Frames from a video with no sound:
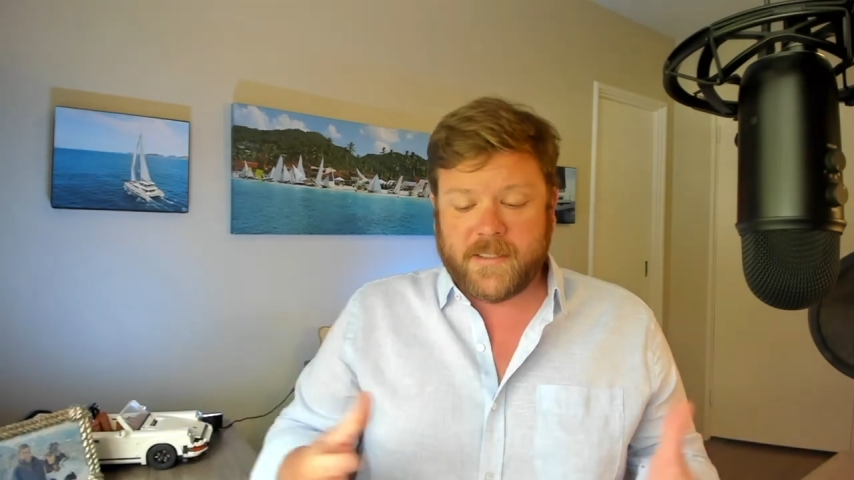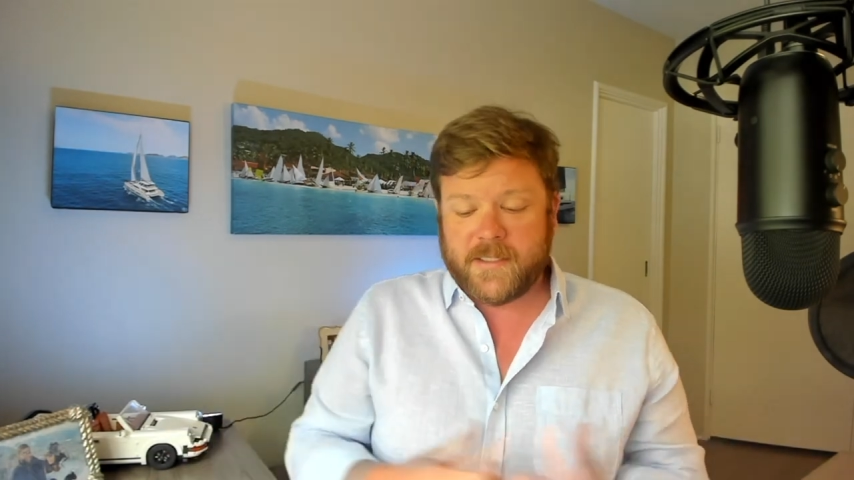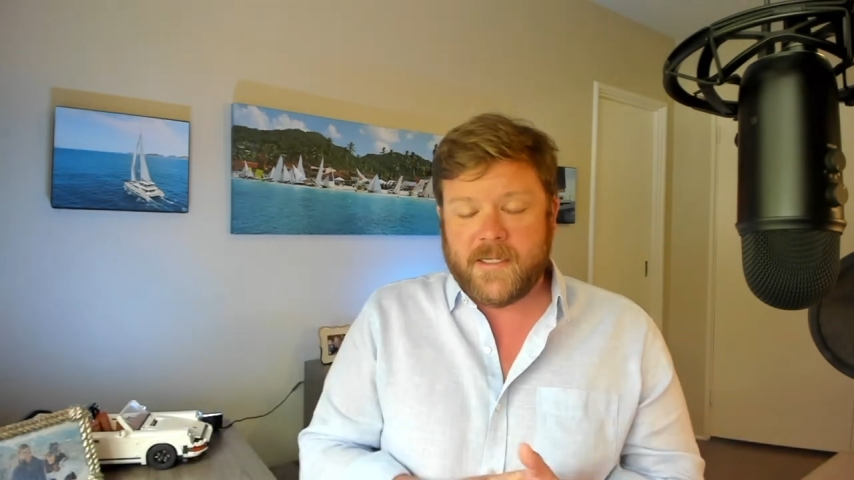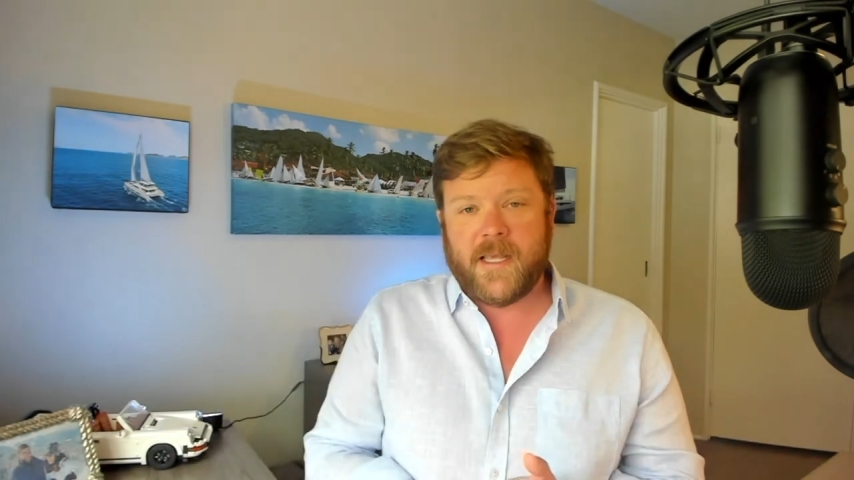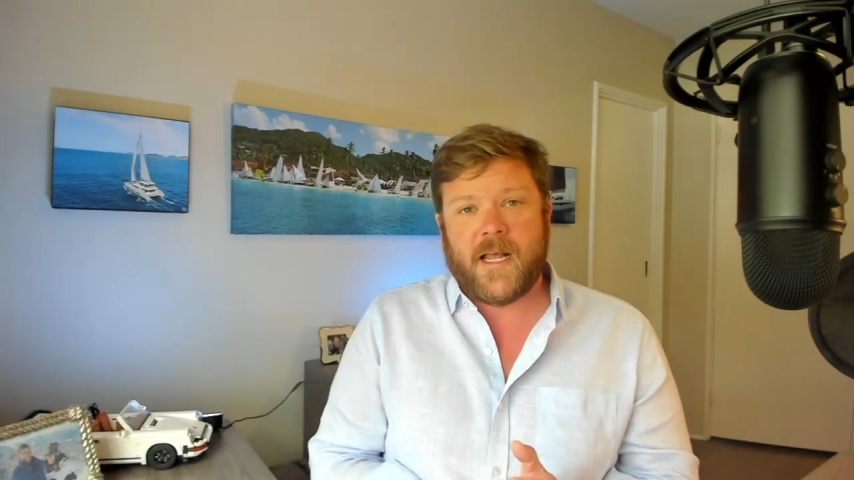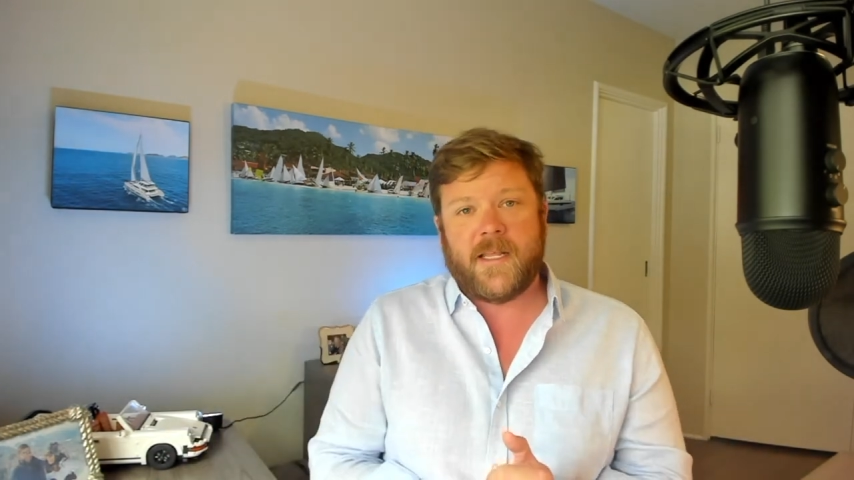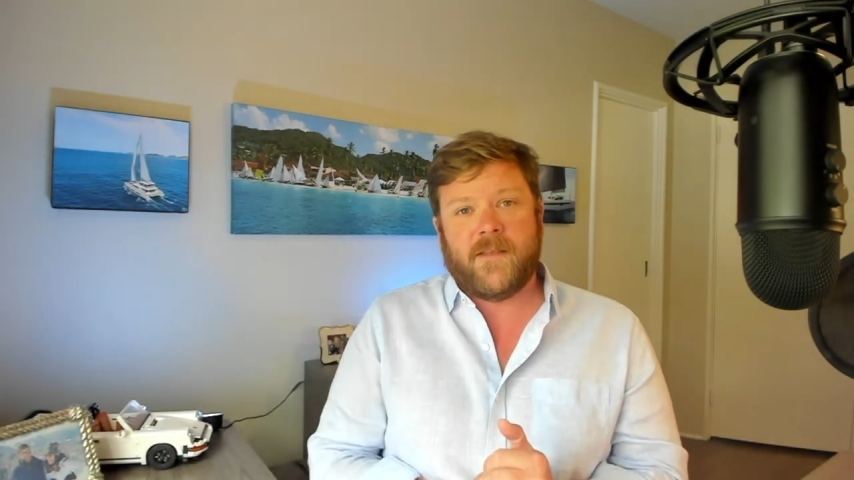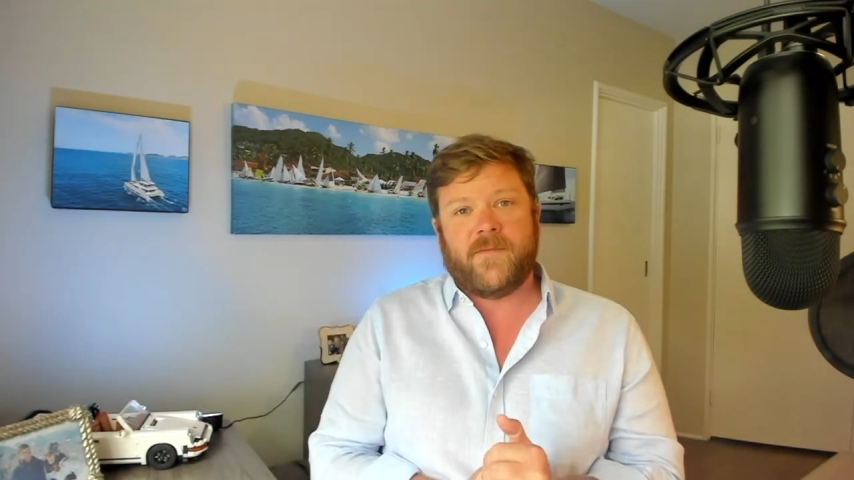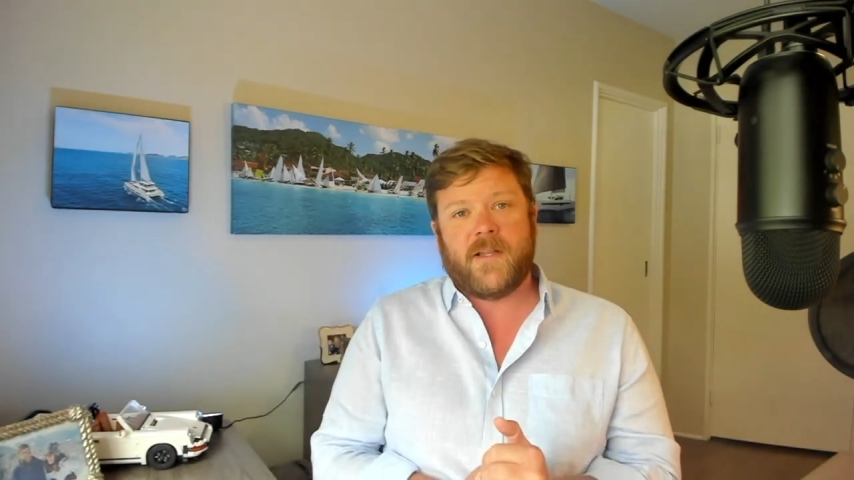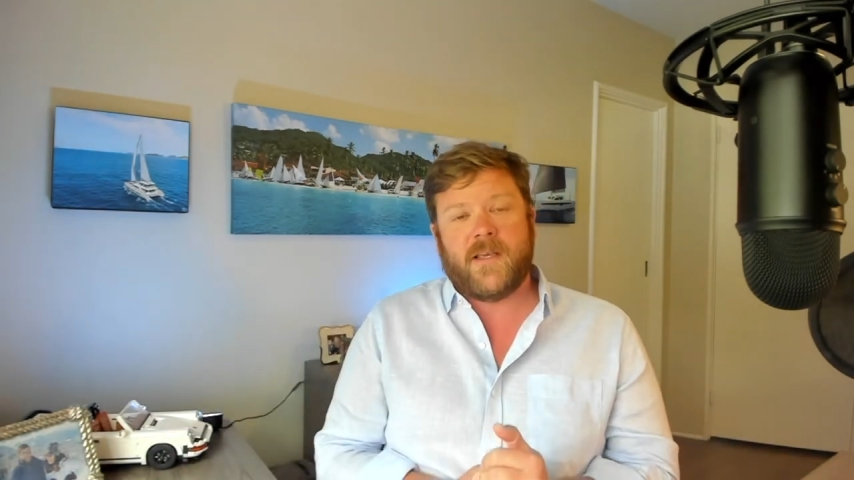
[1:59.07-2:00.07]
see that in the
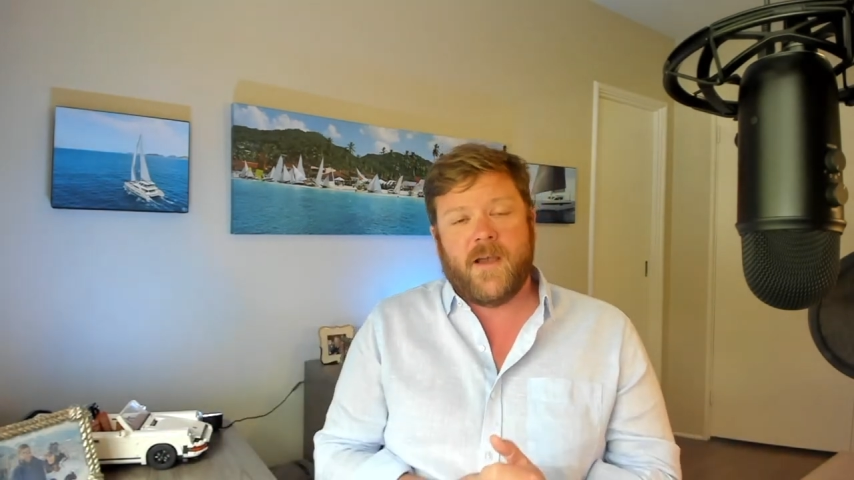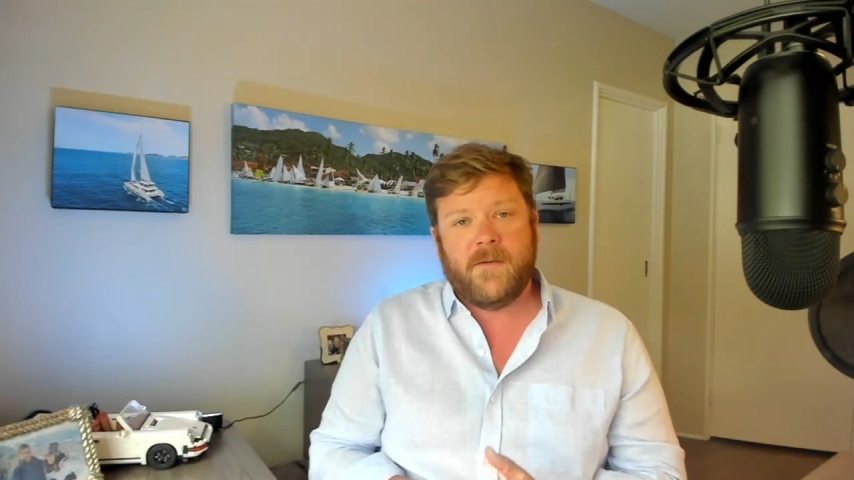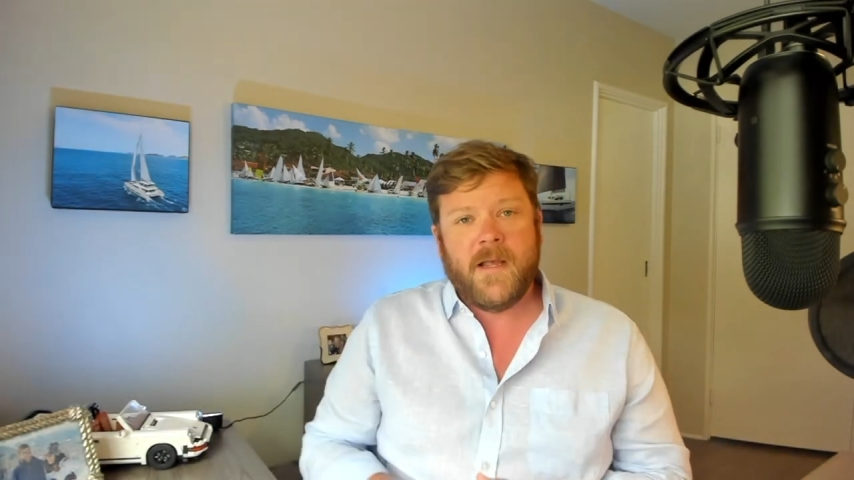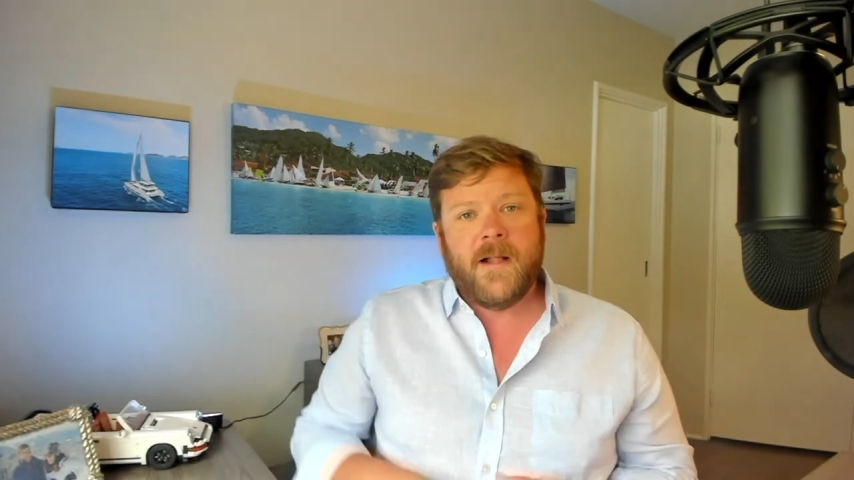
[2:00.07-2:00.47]
video.